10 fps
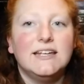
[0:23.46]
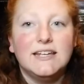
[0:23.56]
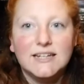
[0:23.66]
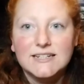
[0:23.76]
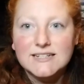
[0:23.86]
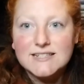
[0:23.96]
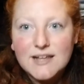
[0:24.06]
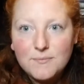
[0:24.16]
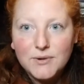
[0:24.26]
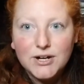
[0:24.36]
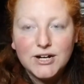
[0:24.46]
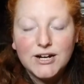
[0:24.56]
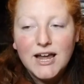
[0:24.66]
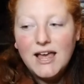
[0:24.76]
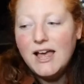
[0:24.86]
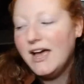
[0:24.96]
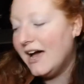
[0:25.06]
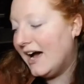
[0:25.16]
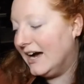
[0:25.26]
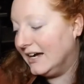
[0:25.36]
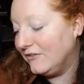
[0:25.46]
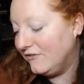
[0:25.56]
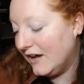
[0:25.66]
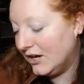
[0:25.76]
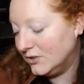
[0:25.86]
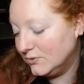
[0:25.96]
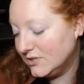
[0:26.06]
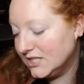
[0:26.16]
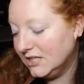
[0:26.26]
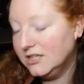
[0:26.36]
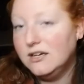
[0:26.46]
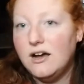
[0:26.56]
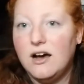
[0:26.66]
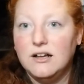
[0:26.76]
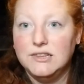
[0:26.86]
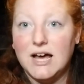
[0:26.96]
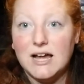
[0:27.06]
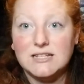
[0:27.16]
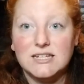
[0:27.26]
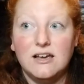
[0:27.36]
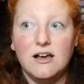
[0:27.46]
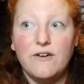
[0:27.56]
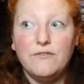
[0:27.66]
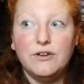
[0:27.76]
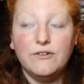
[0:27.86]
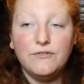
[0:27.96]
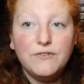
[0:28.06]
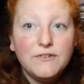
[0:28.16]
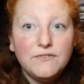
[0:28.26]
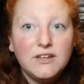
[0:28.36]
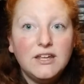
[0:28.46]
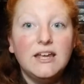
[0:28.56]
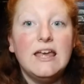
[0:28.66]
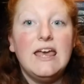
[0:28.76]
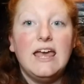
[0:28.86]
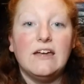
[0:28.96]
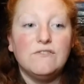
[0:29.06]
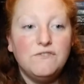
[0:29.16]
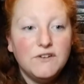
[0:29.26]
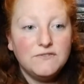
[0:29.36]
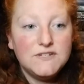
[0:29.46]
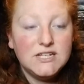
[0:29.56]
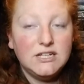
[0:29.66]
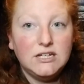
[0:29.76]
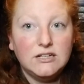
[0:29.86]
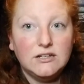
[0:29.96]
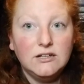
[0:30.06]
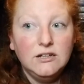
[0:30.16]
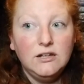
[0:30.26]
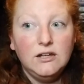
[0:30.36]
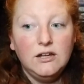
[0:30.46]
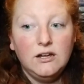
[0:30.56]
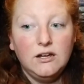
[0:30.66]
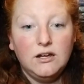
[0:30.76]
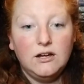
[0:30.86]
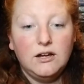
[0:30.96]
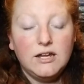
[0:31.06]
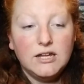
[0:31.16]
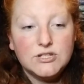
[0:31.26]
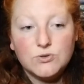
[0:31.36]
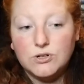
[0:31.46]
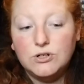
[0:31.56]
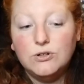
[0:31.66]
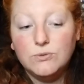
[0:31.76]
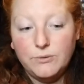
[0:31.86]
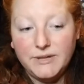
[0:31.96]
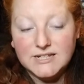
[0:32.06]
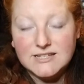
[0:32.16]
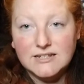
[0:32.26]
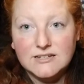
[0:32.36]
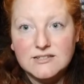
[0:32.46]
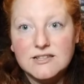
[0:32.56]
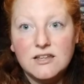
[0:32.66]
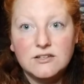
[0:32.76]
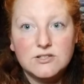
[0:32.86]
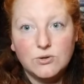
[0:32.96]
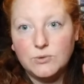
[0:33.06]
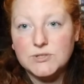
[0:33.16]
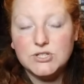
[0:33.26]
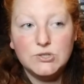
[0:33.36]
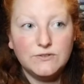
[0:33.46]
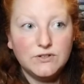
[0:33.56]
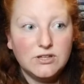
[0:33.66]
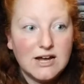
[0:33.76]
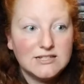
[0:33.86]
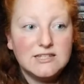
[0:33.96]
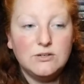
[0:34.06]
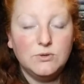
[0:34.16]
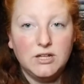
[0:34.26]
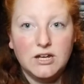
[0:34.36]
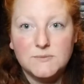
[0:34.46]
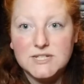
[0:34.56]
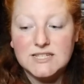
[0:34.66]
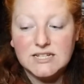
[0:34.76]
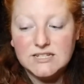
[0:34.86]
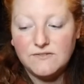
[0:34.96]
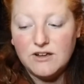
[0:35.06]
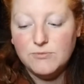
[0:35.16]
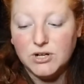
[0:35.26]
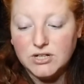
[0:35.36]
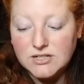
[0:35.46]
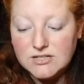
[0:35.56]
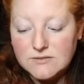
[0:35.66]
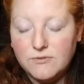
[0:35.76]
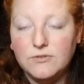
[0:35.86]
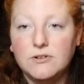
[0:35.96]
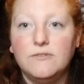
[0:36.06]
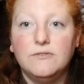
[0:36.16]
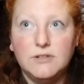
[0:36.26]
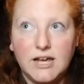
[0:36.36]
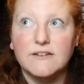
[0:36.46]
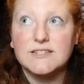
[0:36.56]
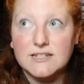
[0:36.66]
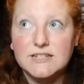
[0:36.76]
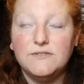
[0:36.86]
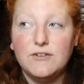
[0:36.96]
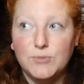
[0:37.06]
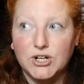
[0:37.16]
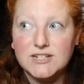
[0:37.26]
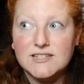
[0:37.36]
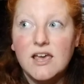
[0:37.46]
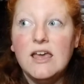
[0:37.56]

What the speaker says: in December, I found a lot of 50 and 15 historical romances. So it was two different lots equaling up to 65 books. Yeah, 65 books.